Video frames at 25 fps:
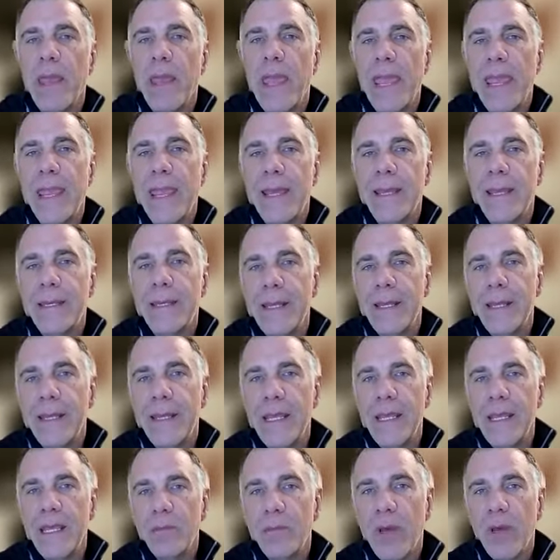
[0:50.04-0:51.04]
And
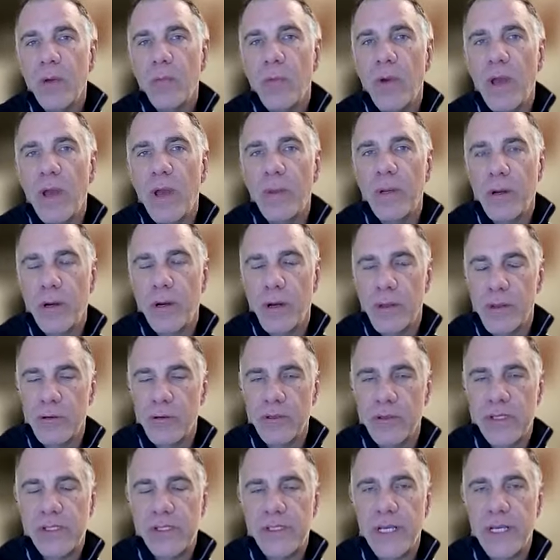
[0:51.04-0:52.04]
in my webinar,
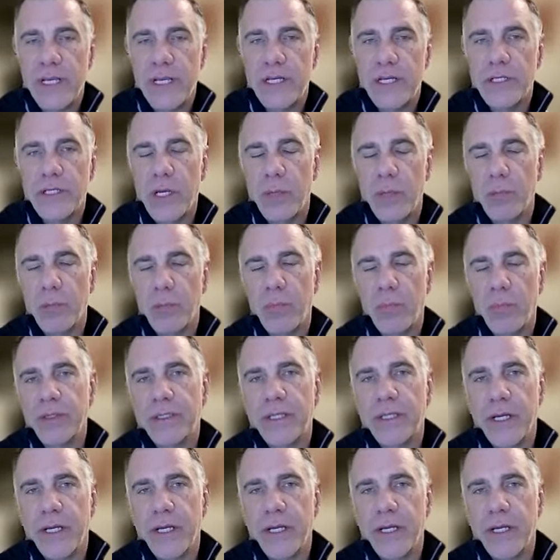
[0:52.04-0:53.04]
there was a section I briefly
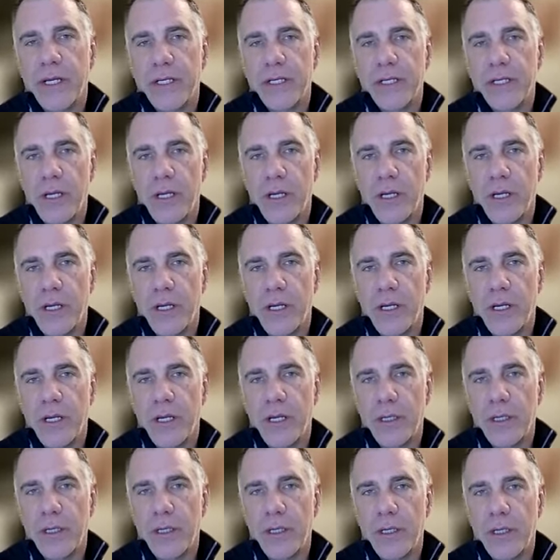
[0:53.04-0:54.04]
touched on
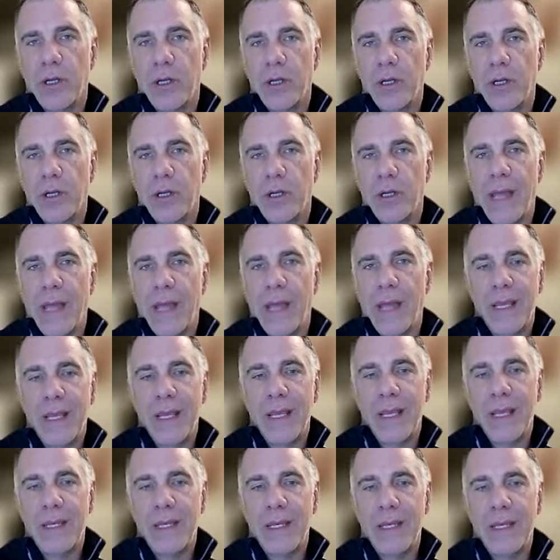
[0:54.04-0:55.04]
called
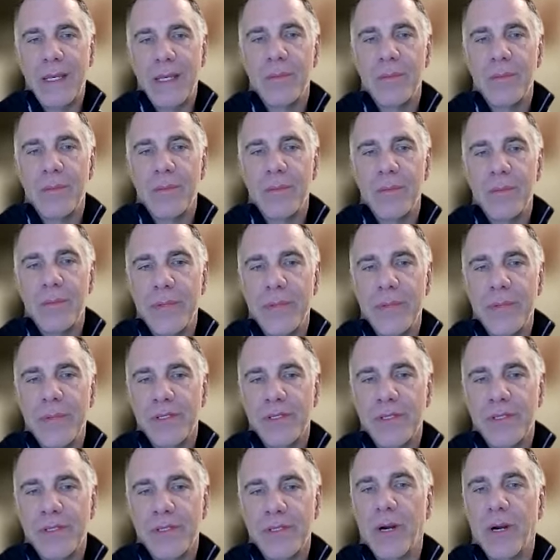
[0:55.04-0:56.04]
automating business
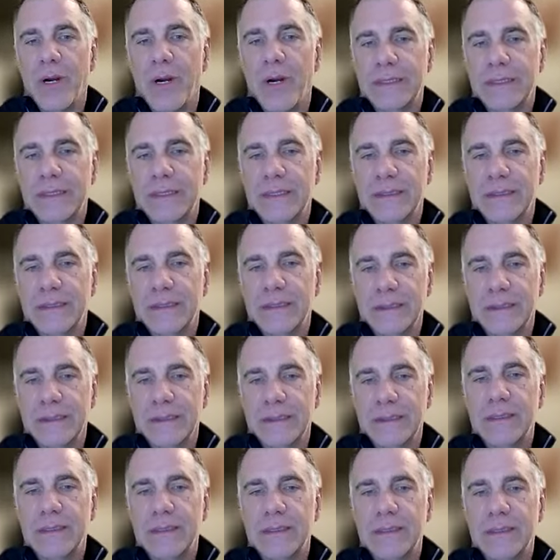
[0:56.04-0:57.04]
processes.
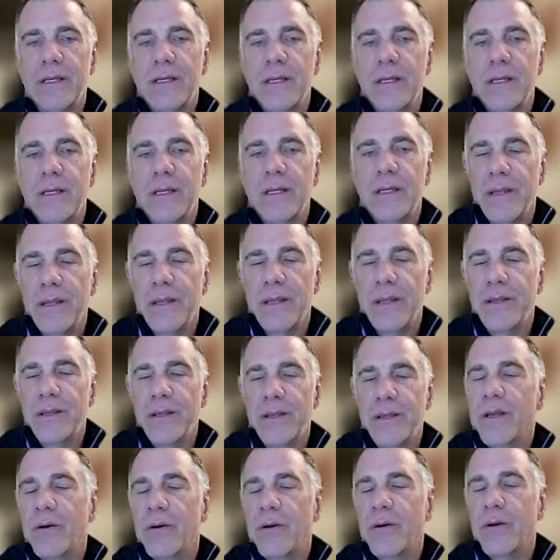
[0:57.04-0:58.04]

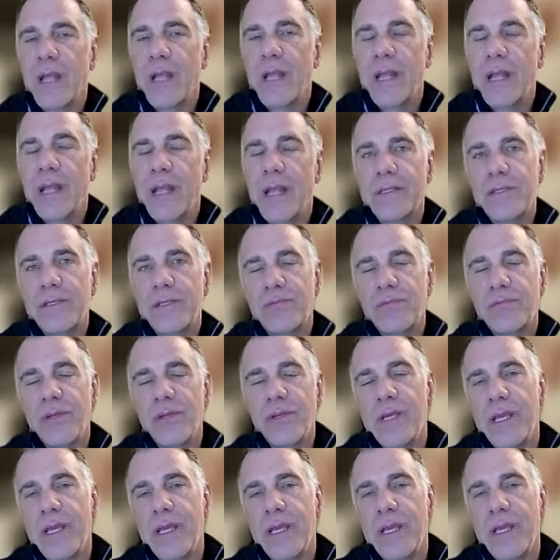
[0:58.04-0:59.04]
And this is
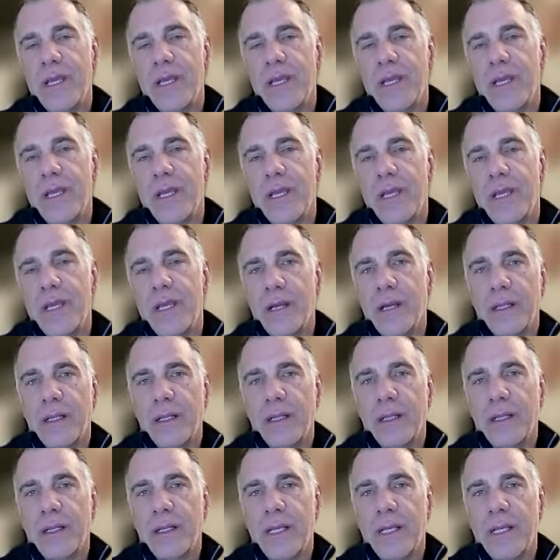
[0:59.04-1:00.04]
really a
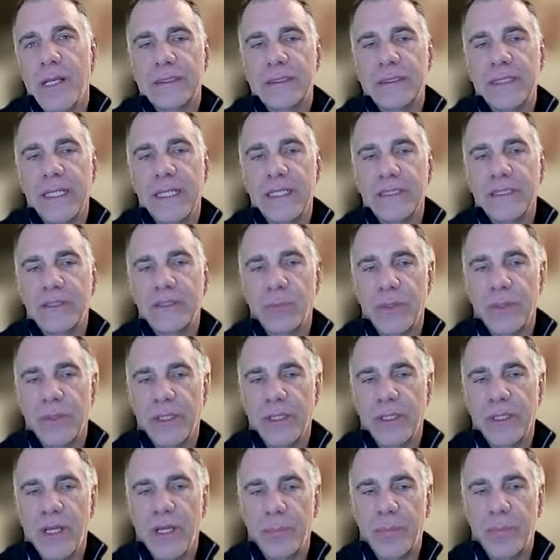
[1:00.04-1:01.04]
key to success when
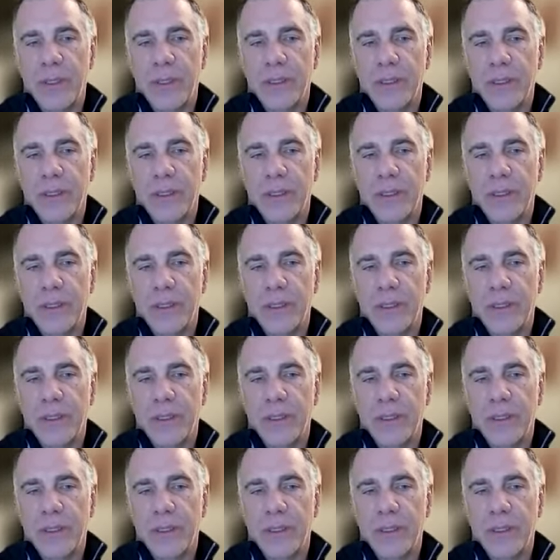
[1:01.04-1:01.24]
a company